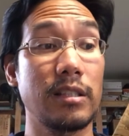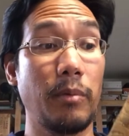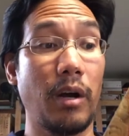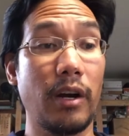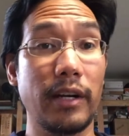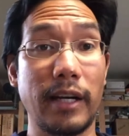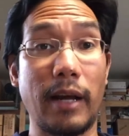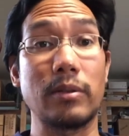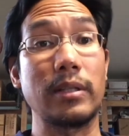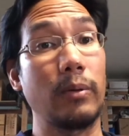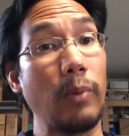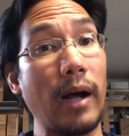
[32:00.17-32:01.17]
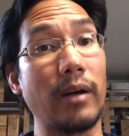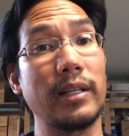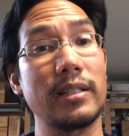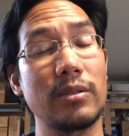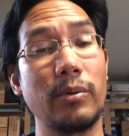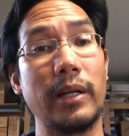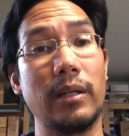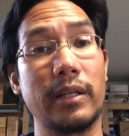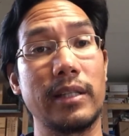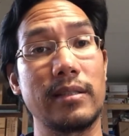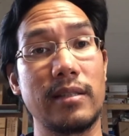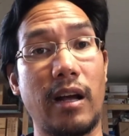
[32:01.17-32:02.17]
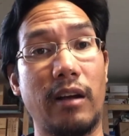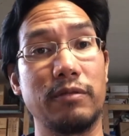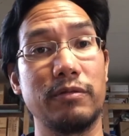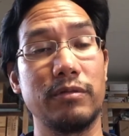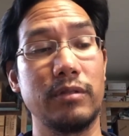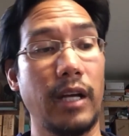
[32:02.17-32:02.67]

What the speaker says: art, and I was like, wow, that's great looking stuff.